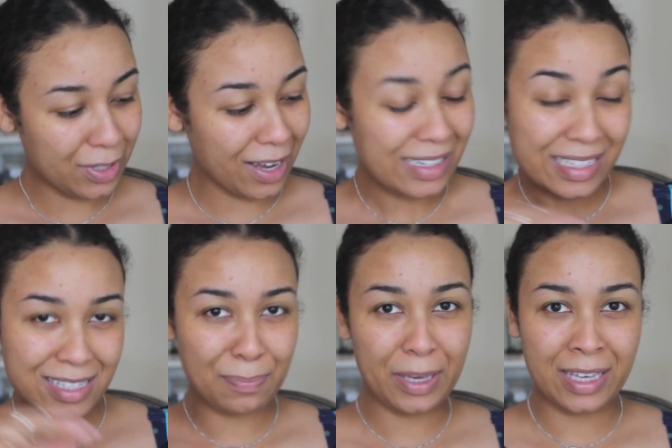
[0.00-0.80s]
got
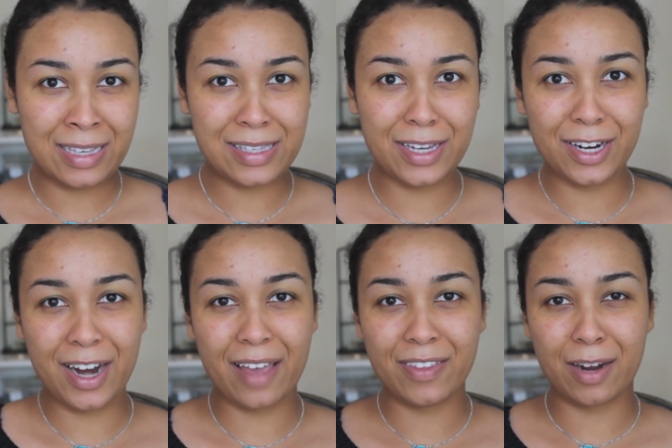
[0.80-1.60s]
easy pickings here
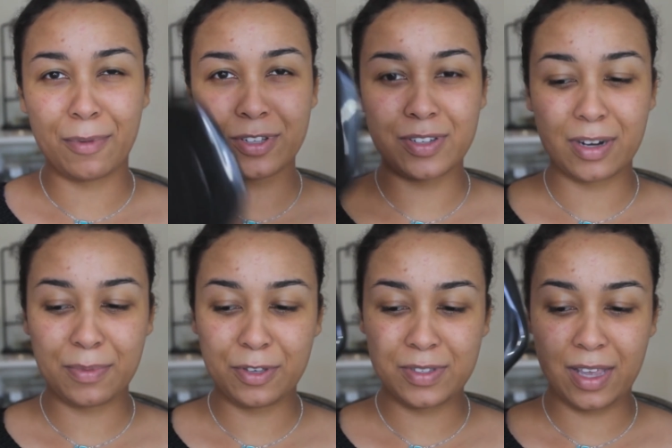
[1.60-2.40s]
and then I'm also going
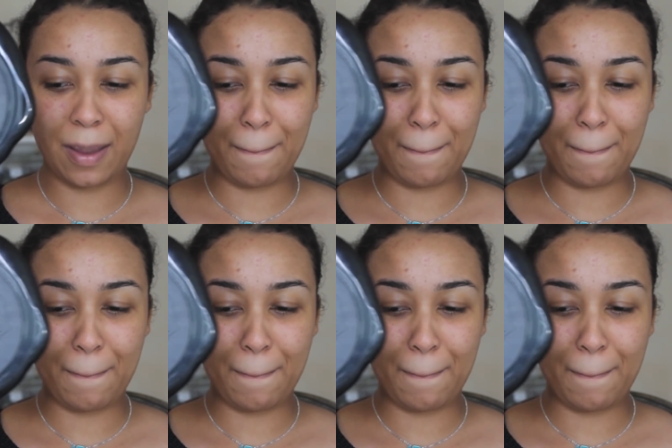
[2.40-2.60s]
to be using